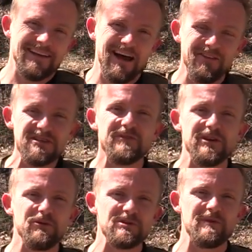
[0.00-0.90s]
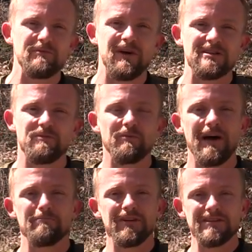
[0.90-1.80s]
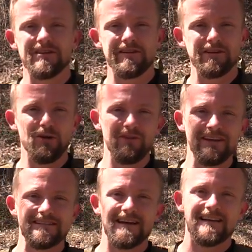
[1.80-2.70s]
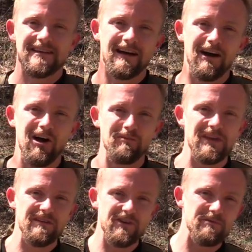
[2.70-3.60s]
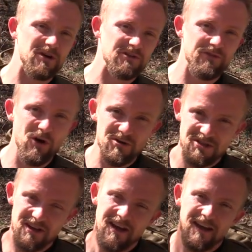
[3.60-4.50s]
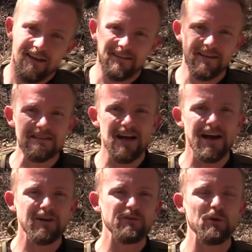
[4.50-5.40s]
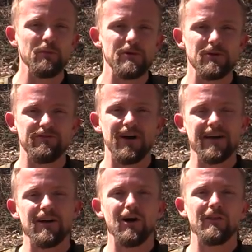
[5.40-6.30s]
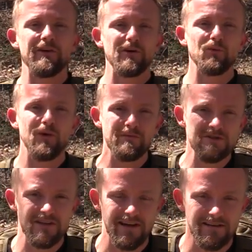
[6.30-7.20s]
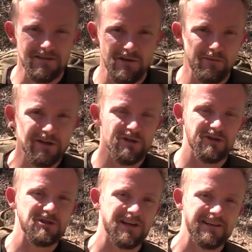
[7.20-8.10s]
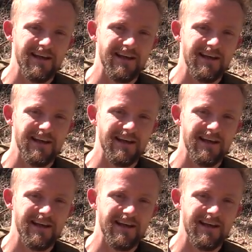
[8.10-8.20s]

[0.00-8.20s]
Now this video was made possible by militaryclothing.com. Thank you very much folks. This item you'll be able to find on their website, so make sure to check